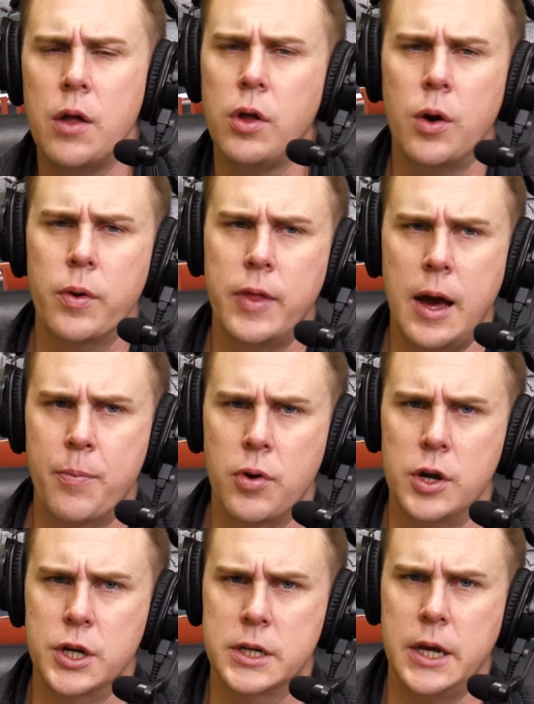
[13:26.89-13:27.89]
long would that
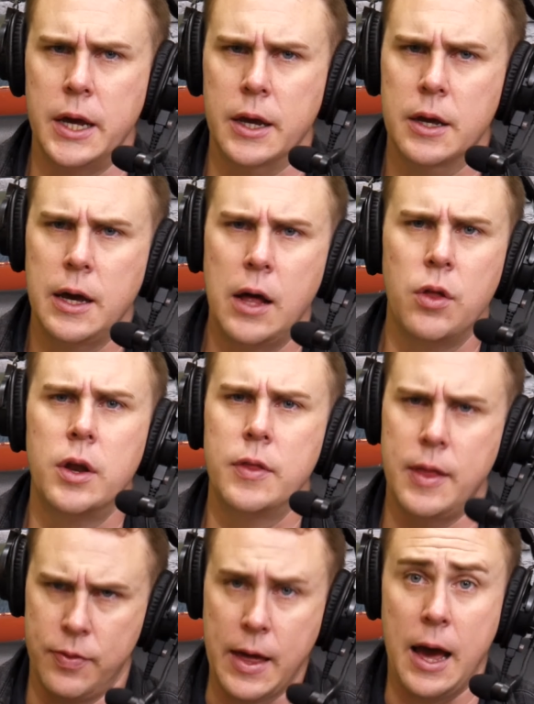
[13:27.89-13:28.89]
project take? How long did
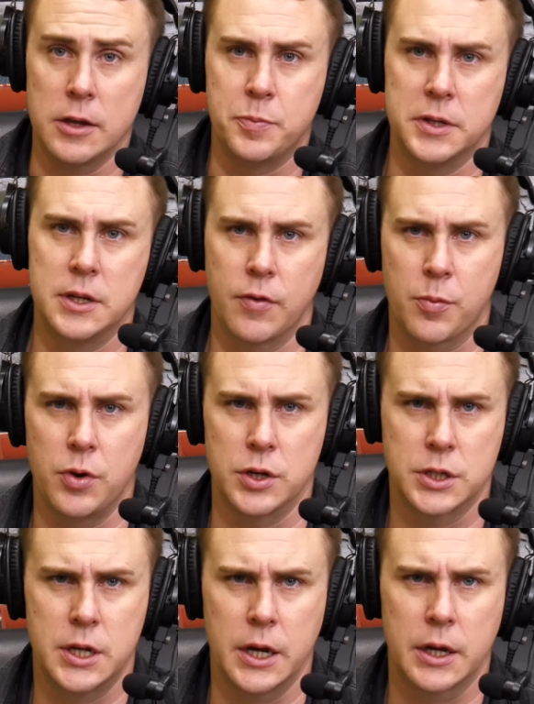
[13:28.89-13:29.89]
that specific
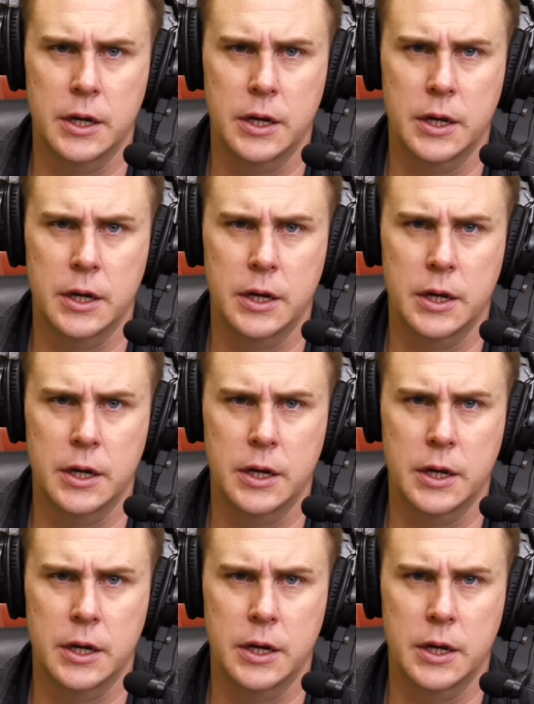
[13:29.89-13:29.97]
project take?